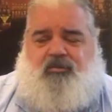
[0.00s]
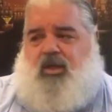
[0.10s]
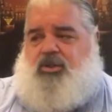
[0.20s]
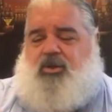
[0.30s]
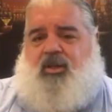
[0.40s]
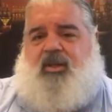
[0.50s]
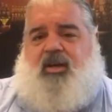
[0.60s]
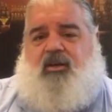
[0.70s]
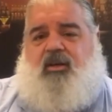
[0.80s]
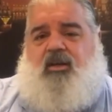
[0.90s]
I'll show you
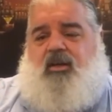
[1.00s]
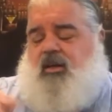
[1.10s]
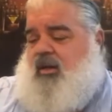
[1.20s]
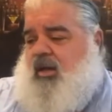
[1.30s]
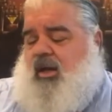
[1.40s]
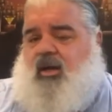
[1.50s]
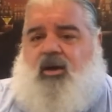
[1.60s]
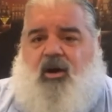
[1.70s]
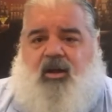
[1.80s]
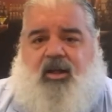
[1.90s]
later, uh,
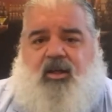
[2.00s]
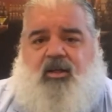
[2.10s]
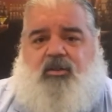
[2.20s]
garlic.